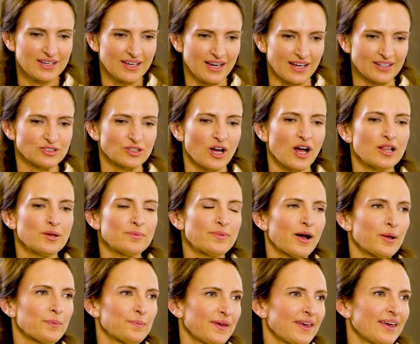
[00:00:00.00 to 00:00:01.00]
it's all
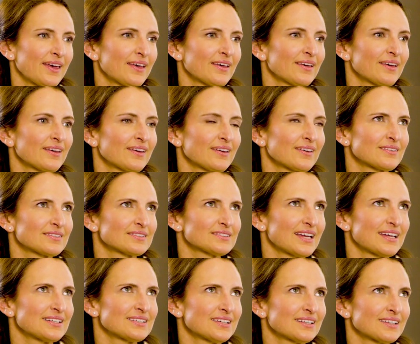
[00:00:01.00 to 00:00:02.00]
about
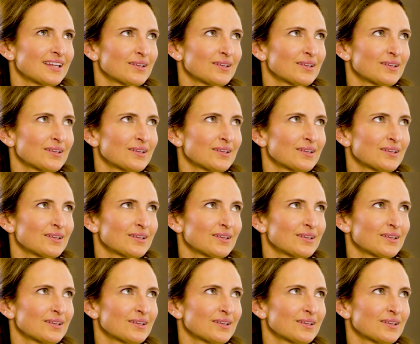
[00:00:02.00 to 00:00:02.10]
stating